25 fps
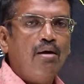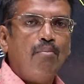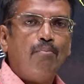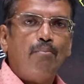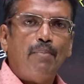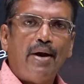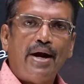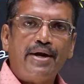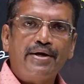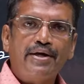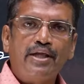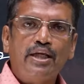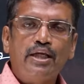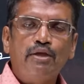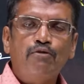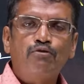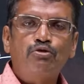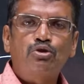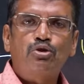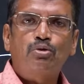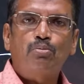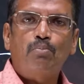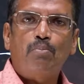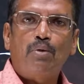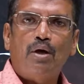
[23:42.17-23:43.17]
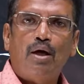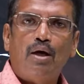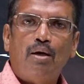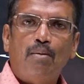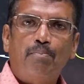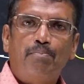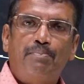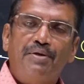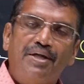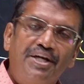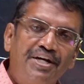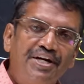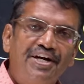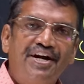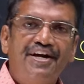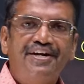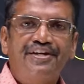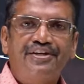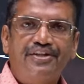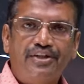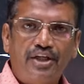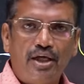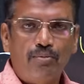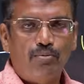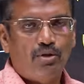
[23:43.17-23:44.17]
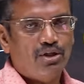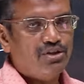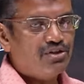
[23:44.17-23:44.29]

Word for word: Mendeleev's uh, periodic table.